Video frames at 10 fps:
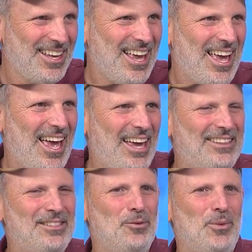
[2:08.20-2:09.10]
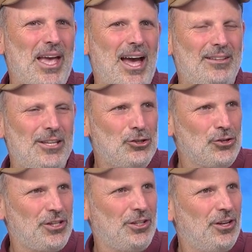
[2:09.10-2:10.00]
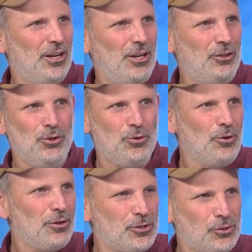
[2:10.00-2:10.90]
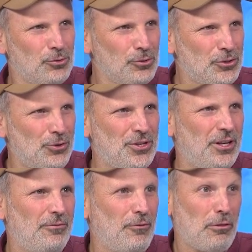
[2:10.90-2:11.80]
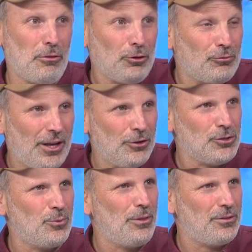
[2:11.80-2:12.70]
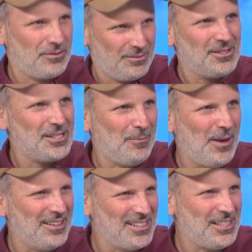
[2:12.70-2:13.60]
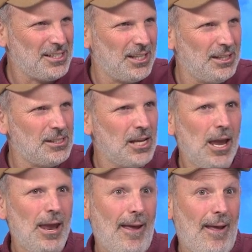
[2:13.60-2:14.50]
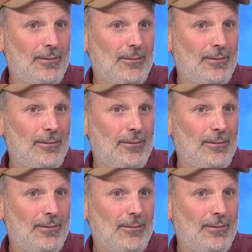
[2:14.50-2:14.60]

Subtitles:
And we had teachers in New York schools using it for 3rd graders with some assistance, and